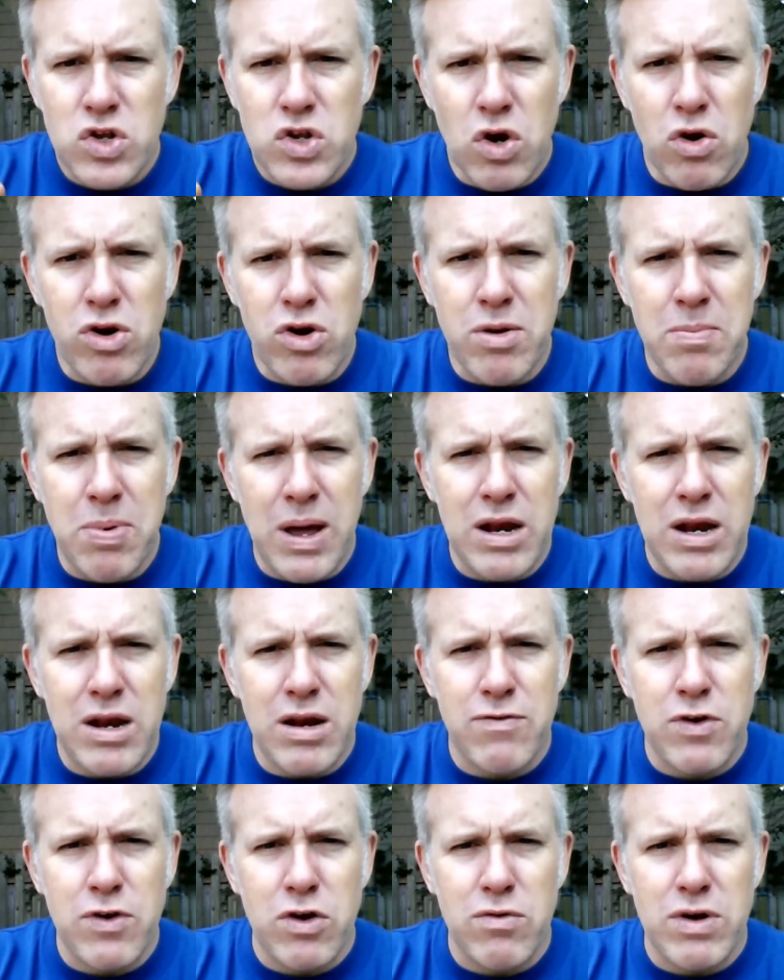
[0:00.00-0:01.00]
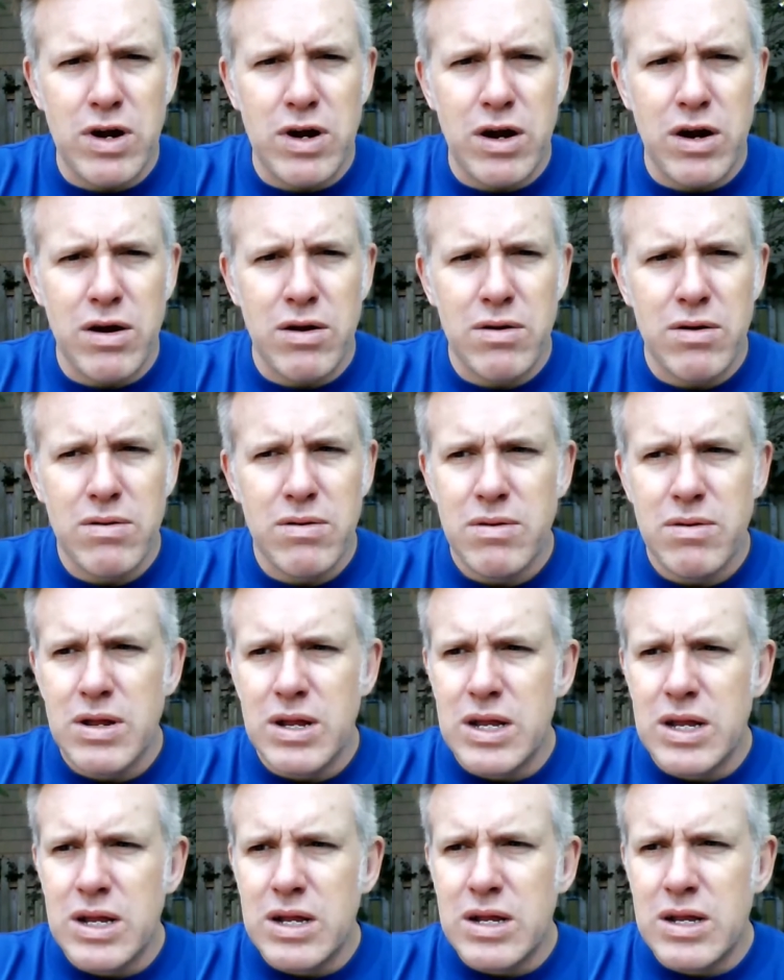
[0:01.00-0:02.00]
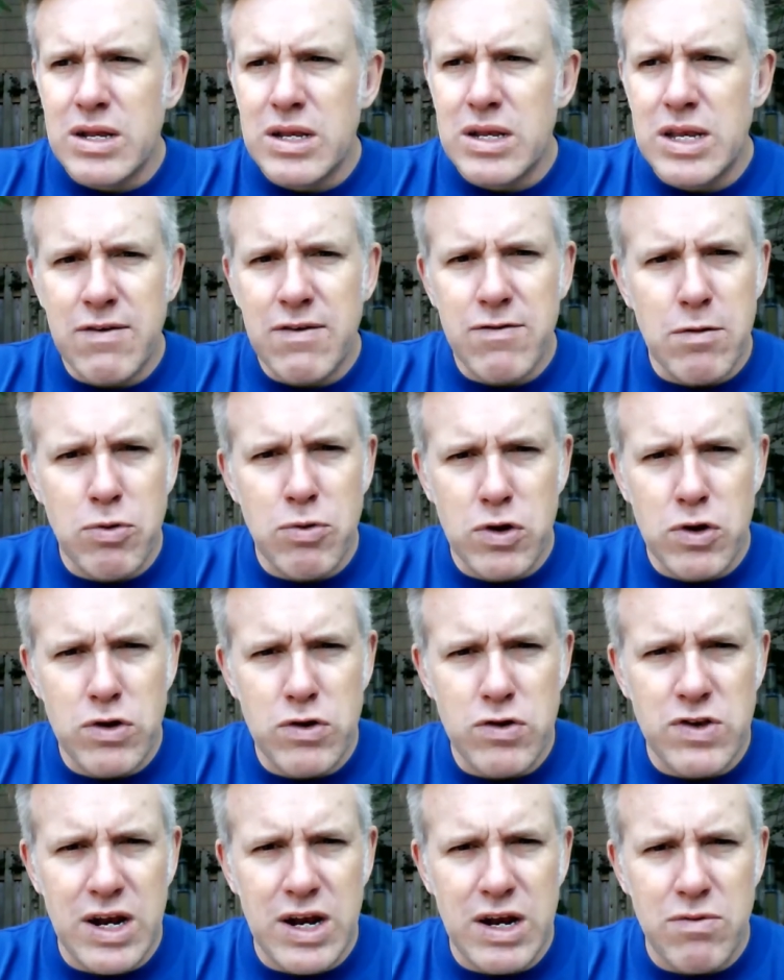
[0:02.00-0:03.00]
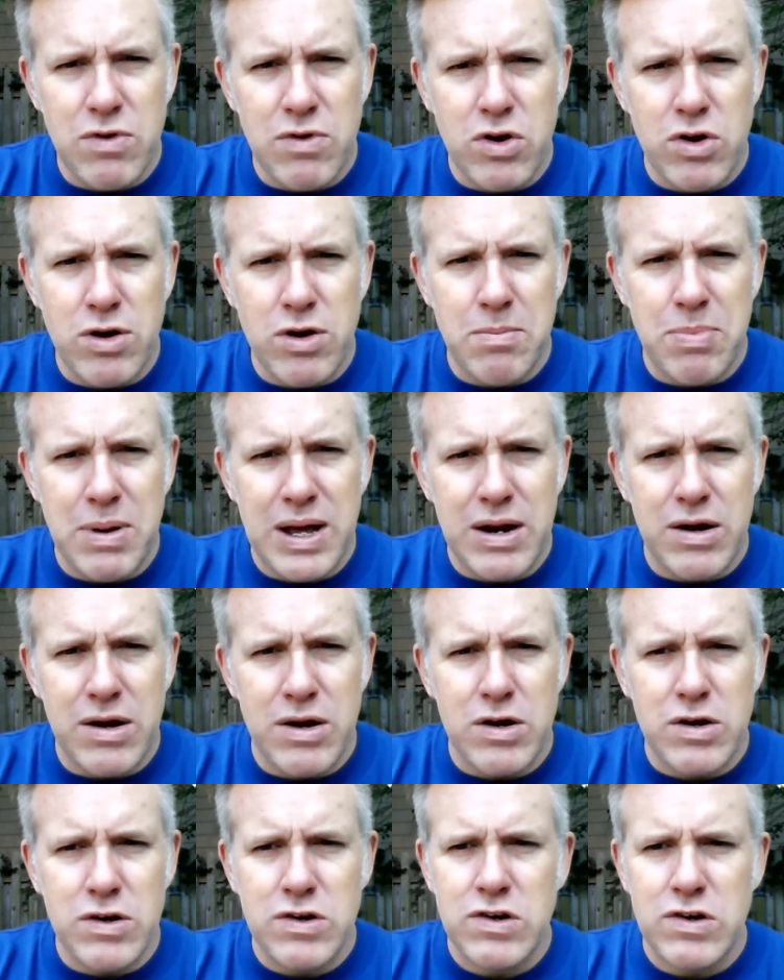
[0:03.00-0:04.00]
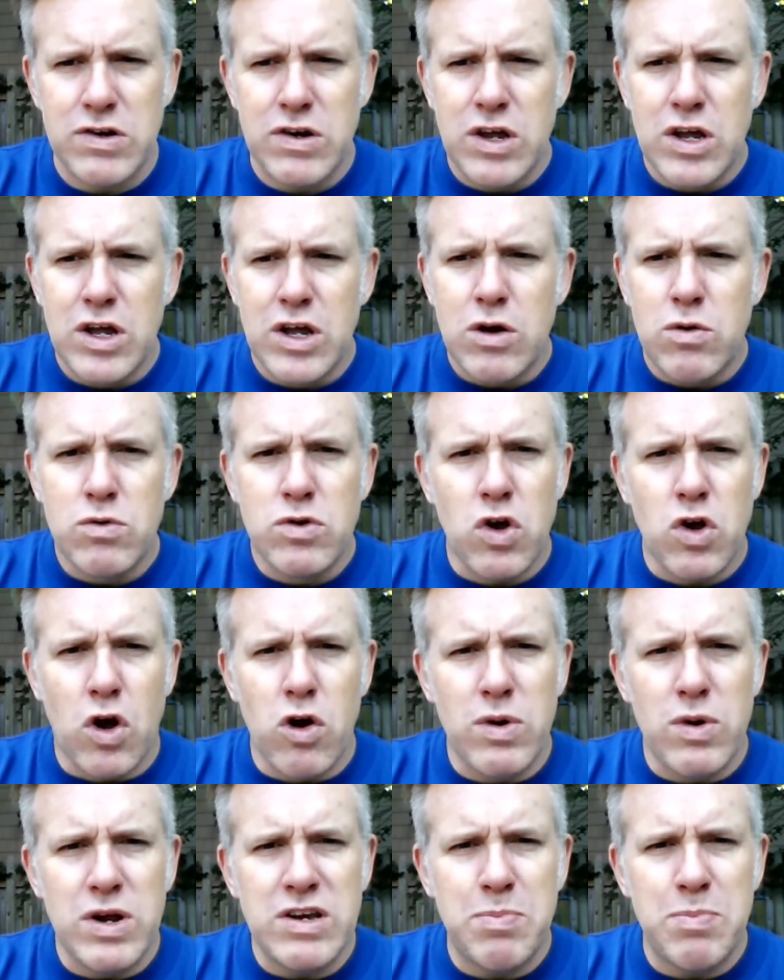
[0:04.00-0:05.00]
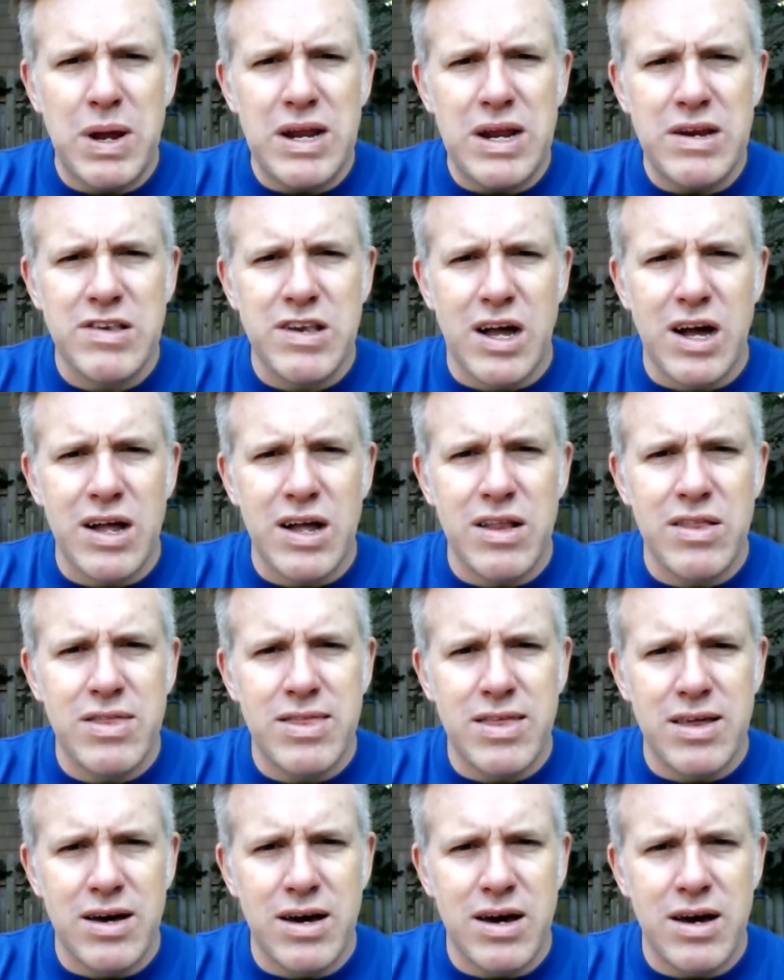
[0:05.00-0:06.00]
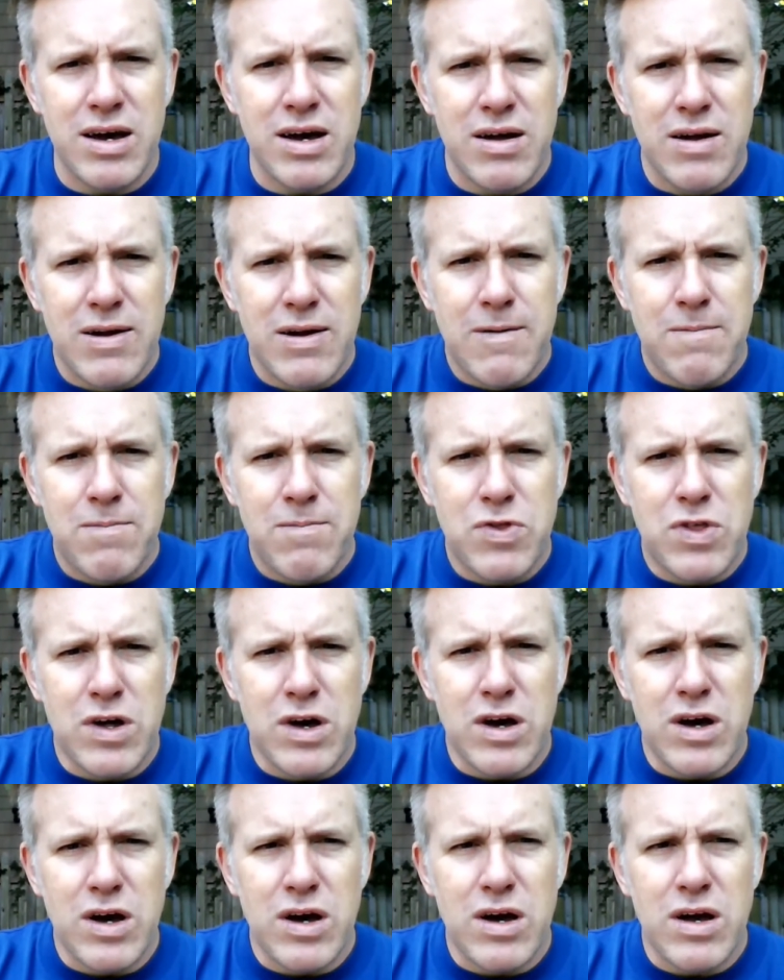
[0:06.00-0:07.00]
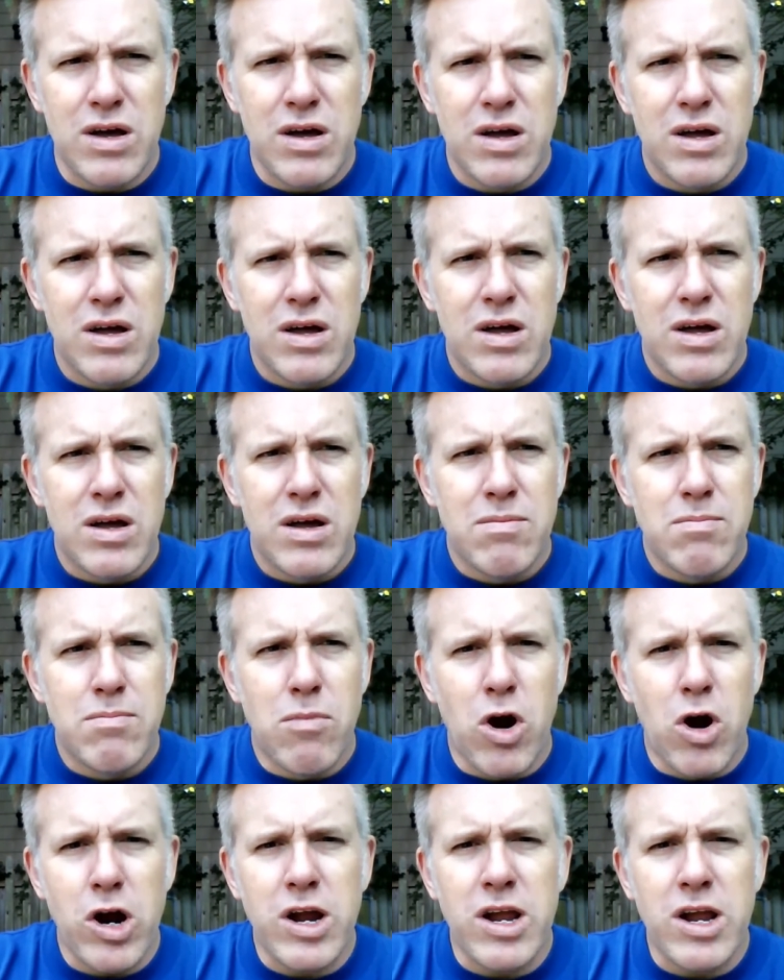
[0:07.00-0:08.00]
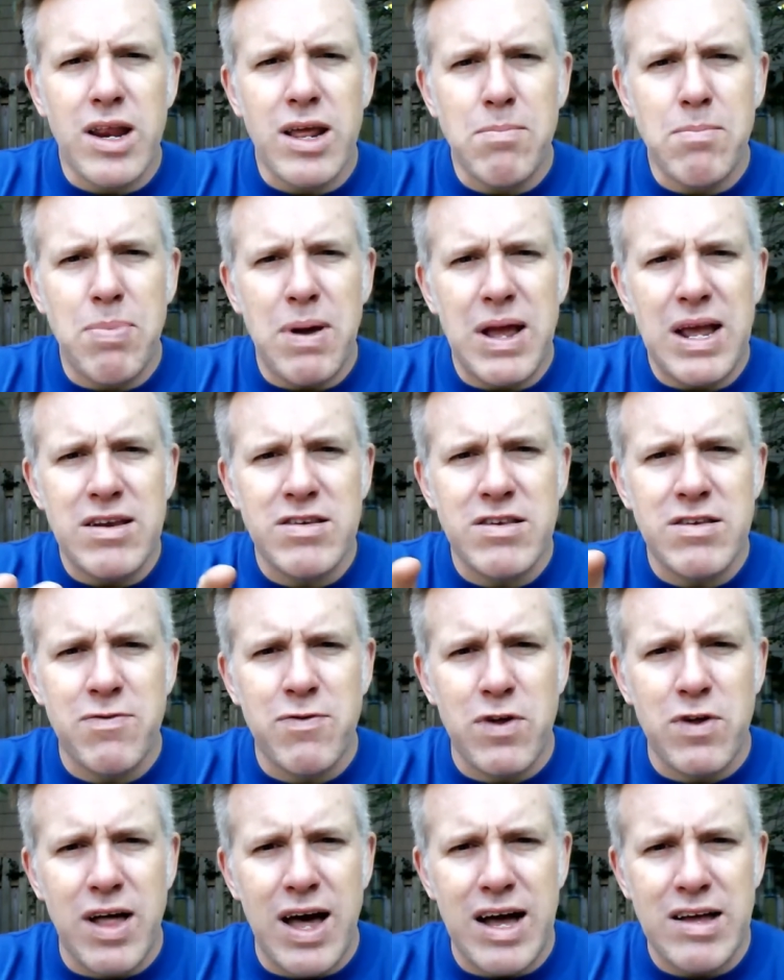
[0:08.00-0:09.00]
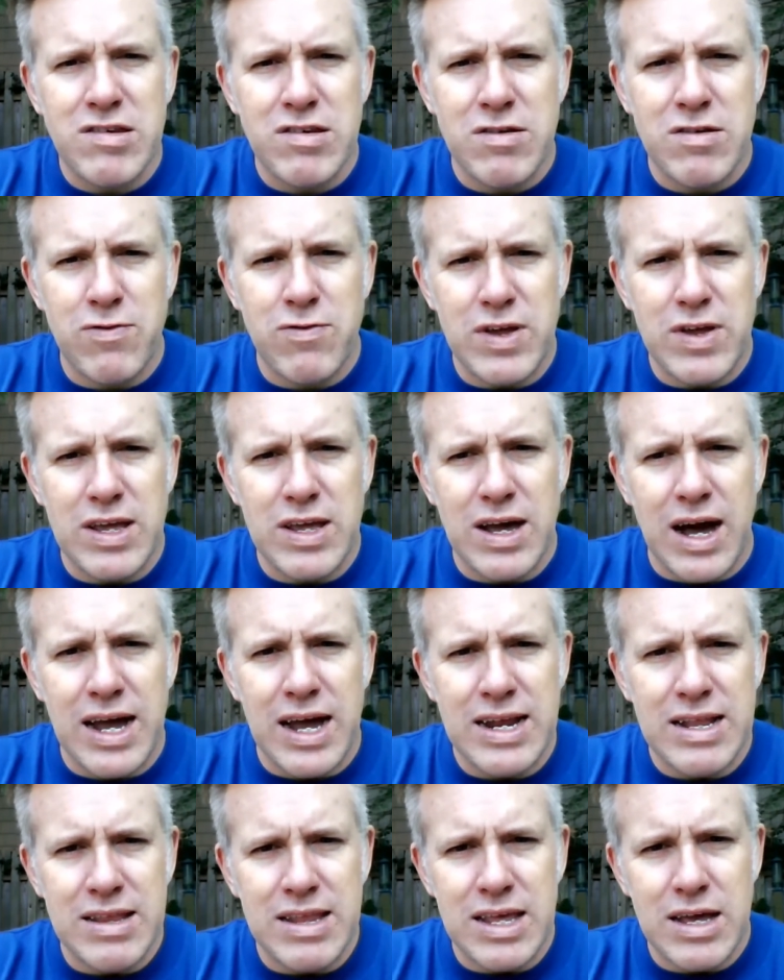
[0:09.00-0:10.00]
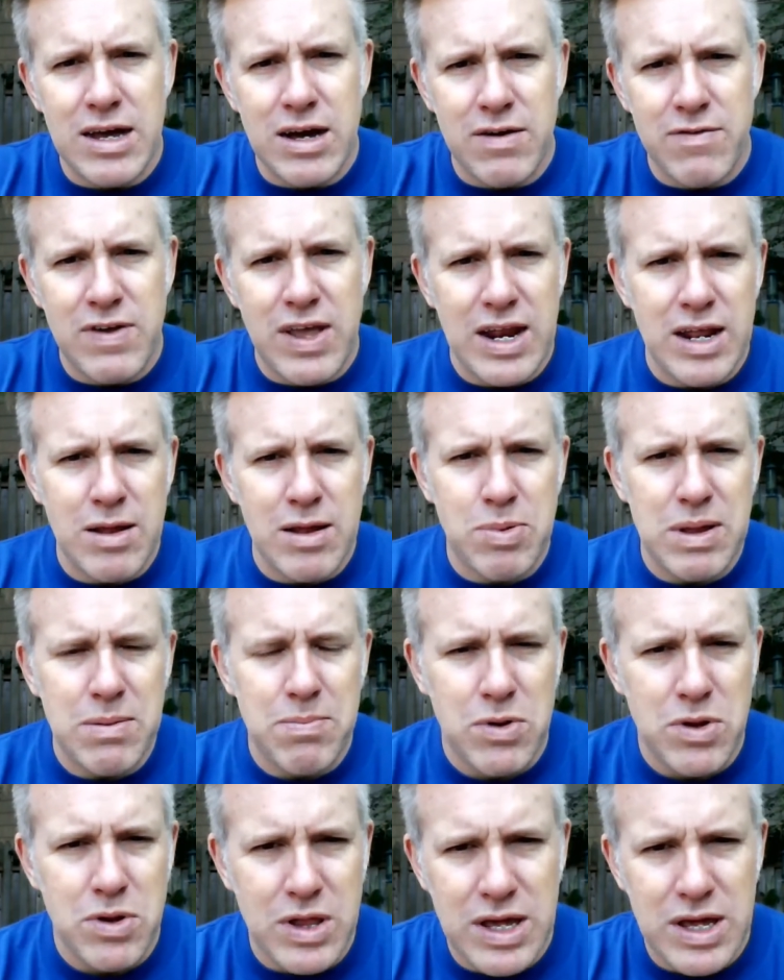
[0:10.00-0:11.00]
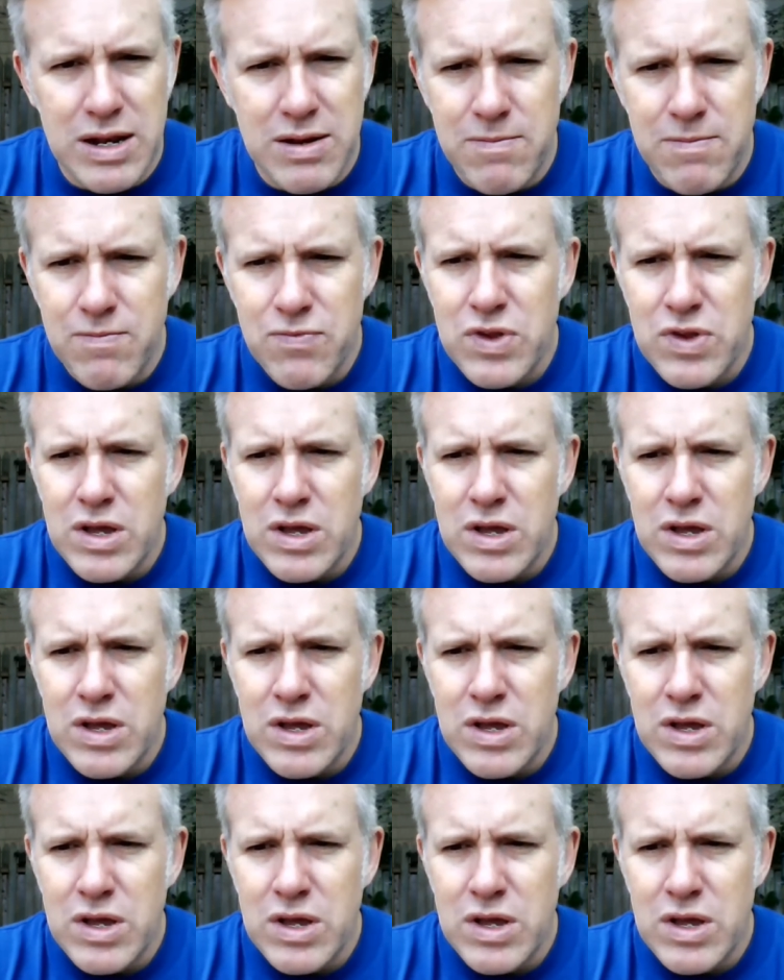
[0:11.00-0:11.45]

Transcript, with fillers: no competitive career, never produced any real competitors, was always based on the the marketing-based philosophy idea of getting people in.